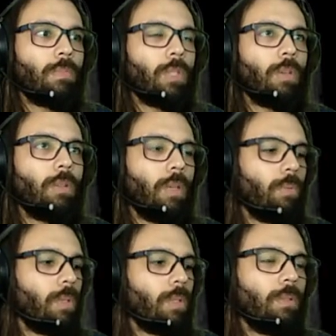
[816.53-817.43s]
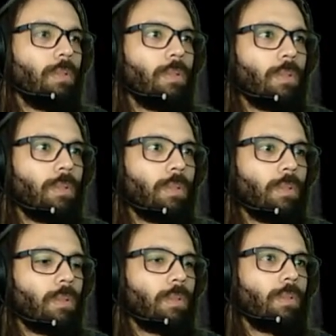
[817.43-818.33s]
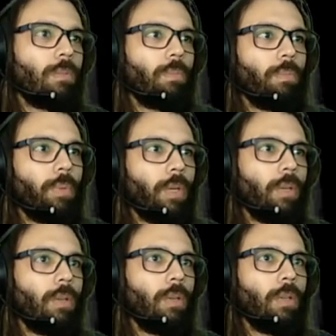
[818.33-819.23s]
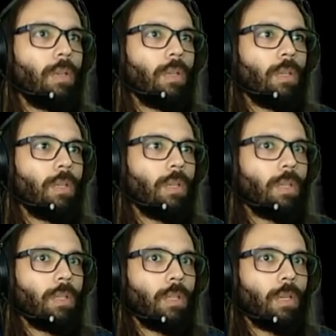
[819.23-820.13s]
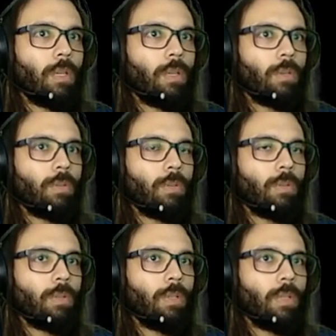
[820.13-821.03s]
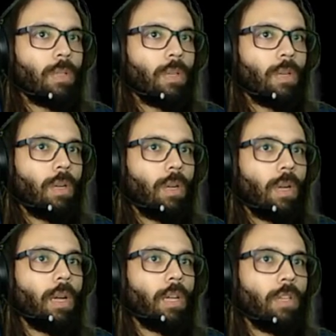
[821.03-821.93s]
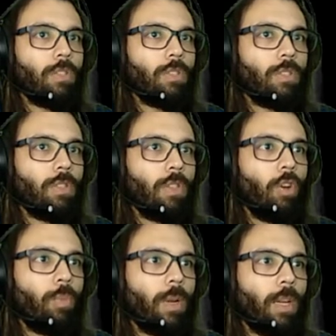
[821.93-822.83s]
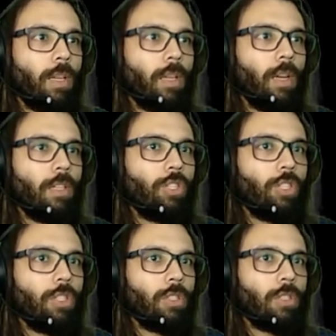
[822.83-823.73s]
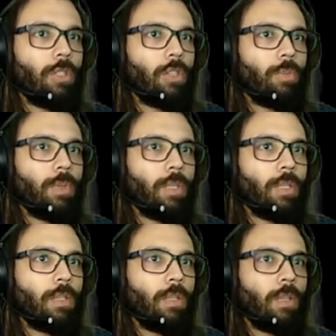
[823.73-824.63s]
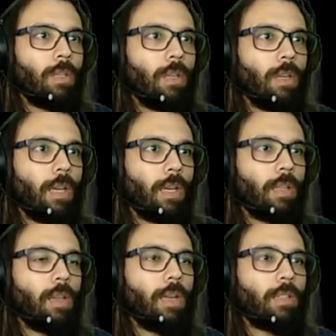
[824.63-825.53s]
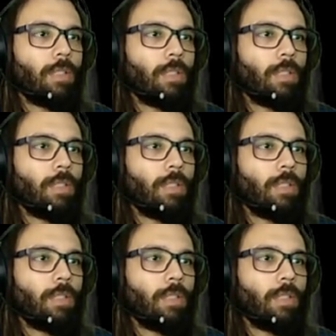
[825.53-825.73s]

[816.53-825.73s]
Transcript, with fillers: Th that one. Better. Now. Ah, he's Pneuma like that, she's Pneuma like that.